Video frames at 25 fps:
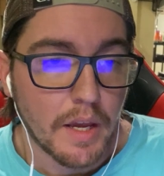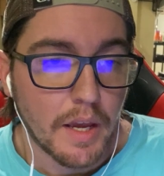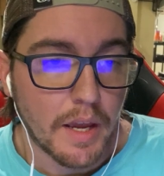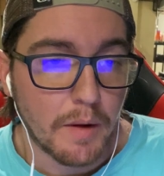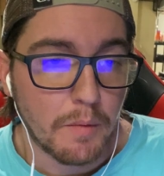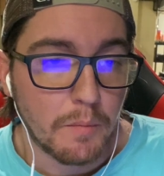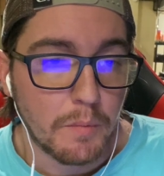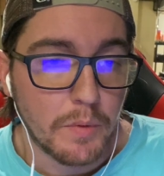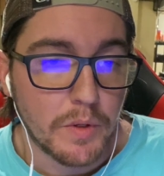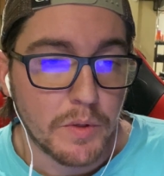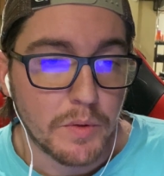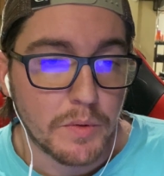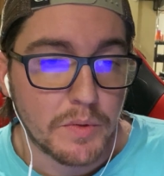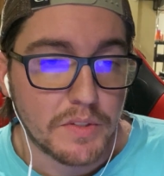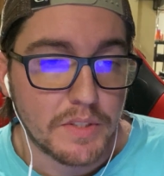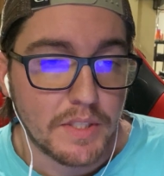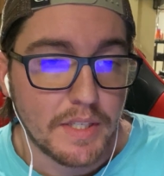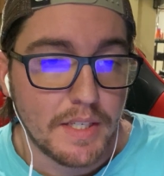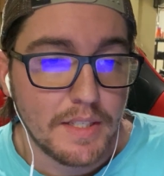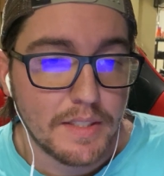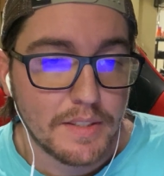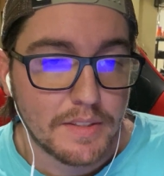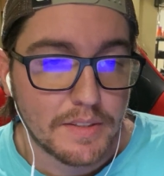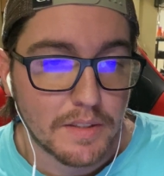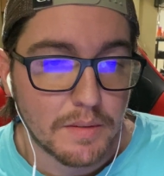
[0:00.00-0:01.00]
And when you
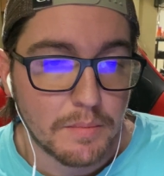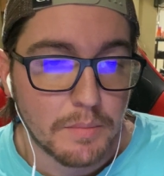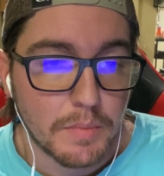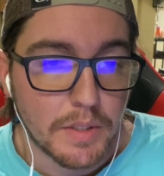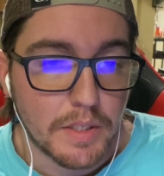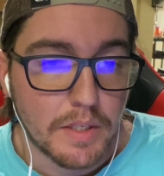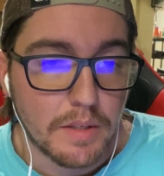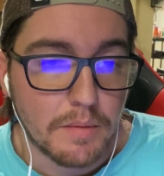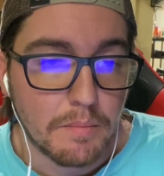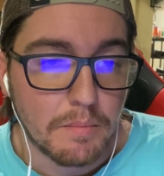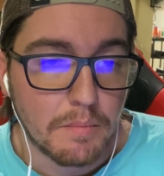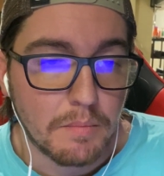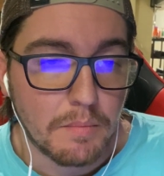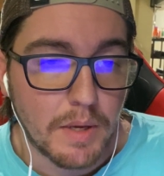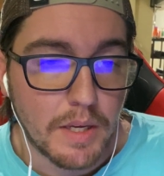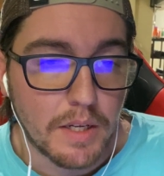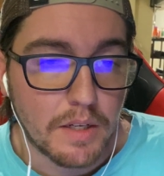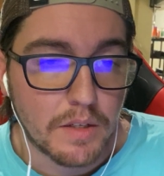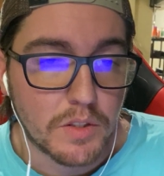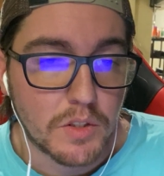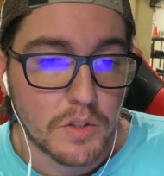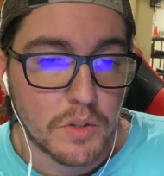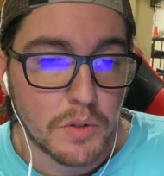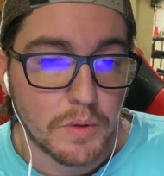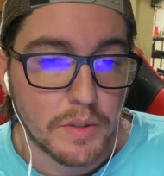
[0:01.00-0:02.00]
see somebody make
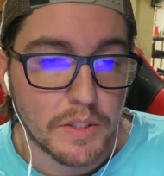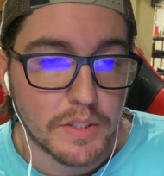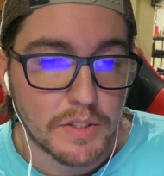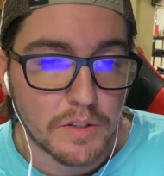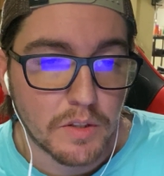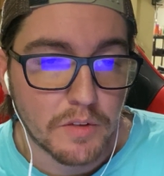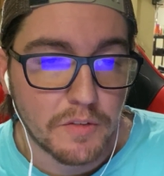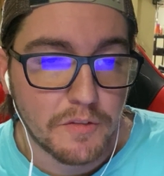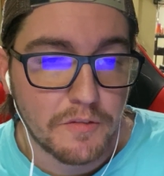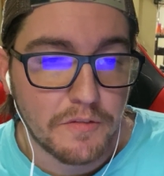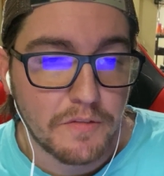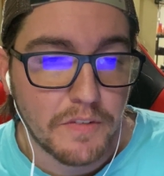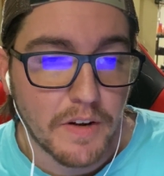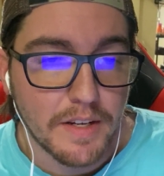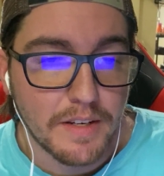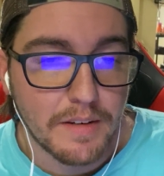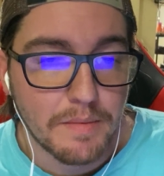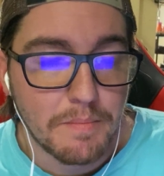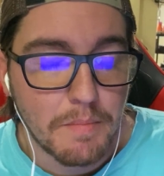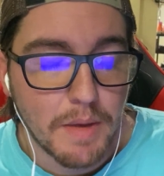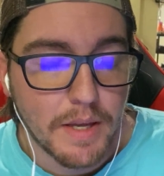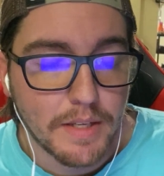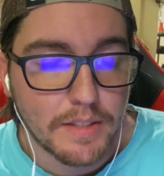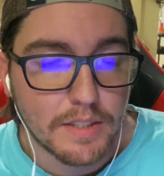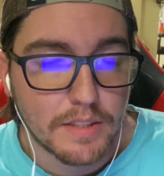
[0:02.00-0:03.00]
a choice so
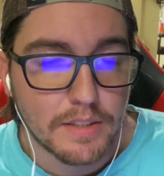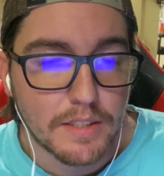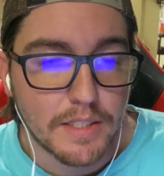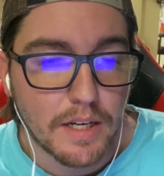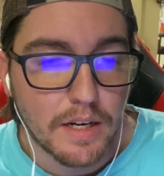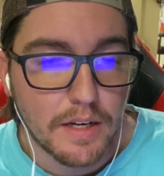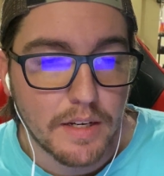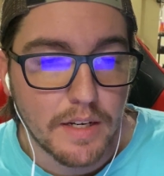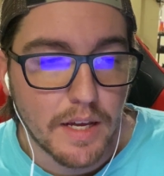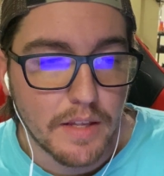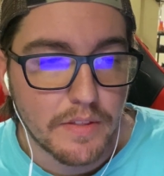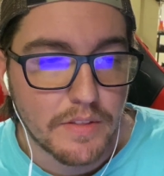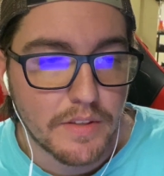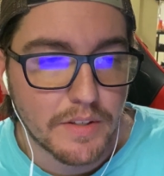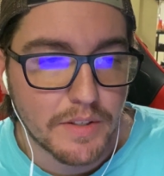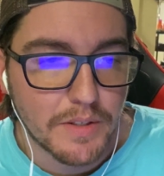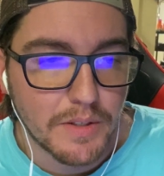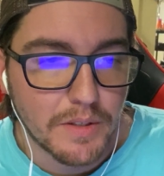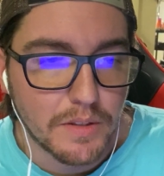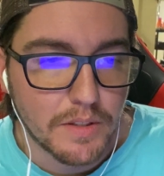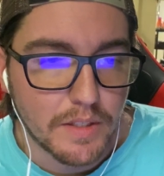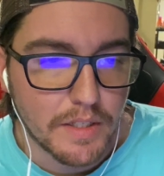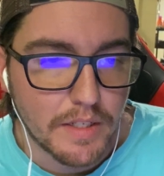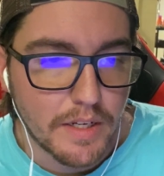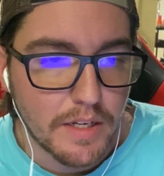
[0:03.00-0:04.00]
fundamentally
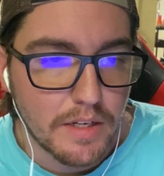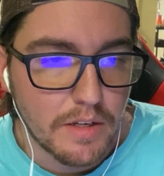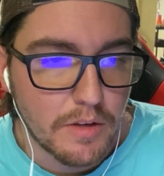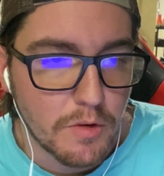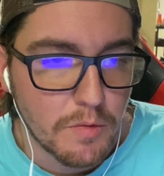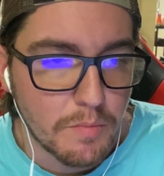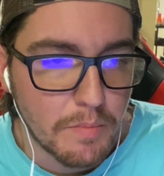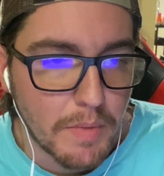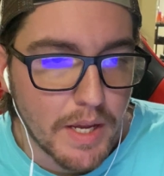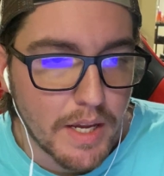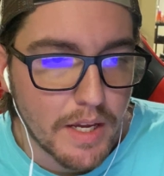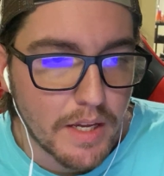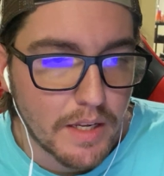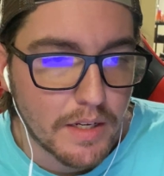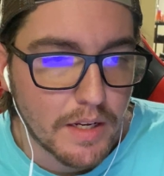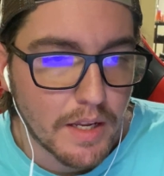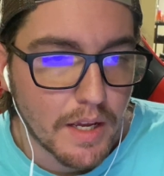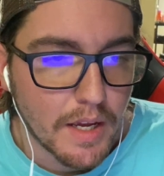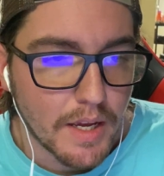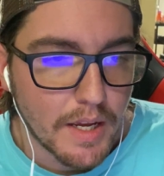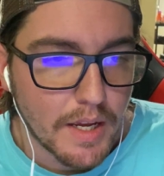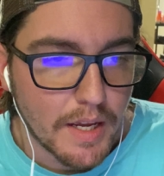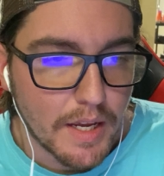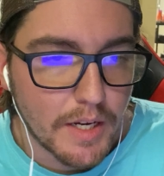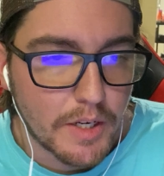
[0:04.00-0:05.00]
unethical and inhumane,
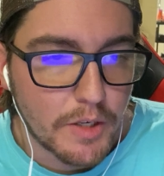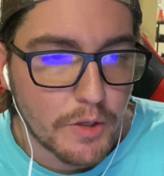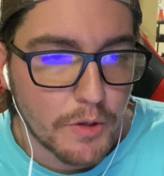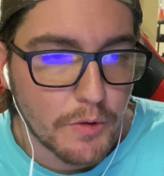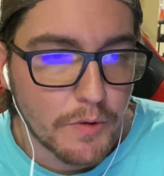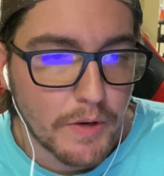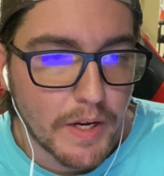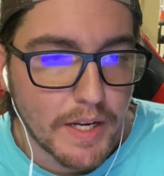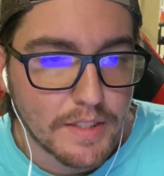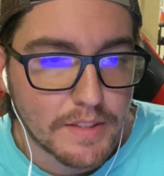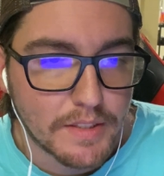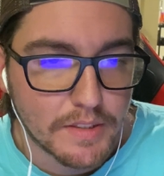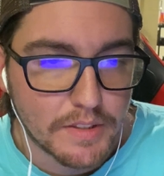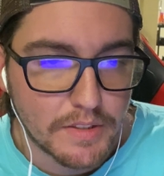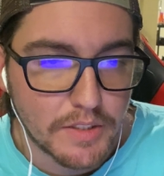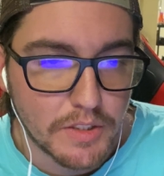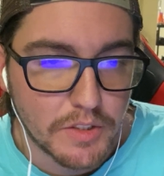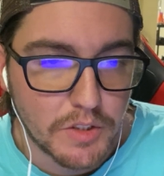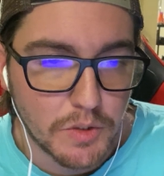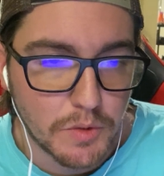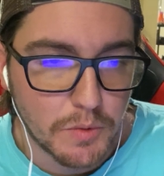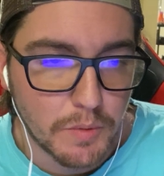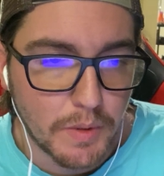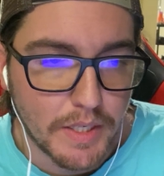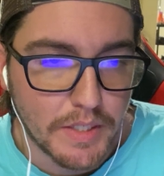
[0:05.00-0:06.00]
it creates a
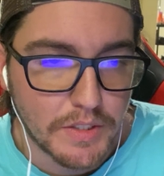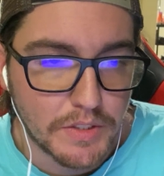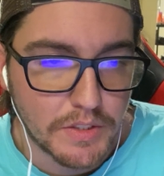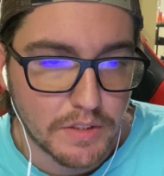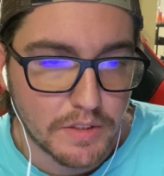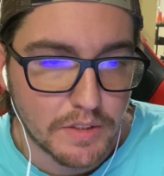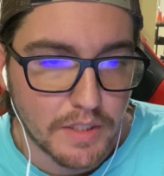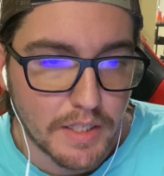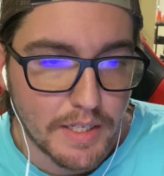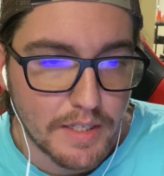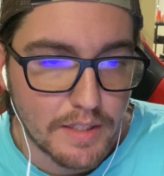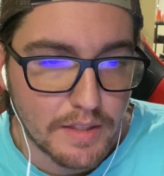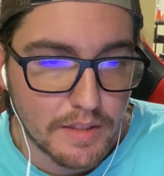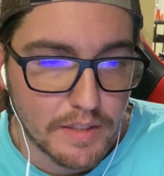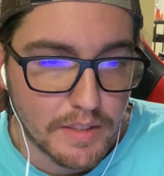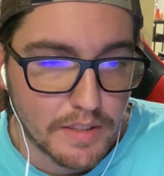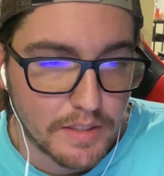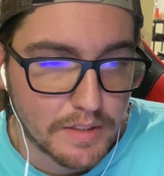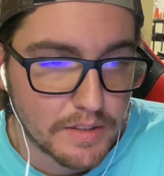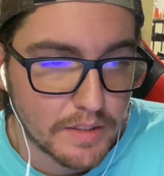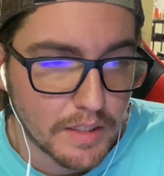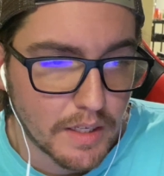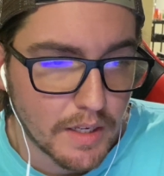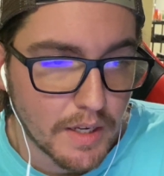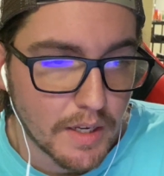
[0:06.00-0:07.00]
situation like
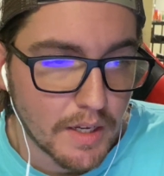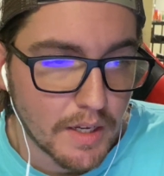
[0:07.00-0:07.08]
this.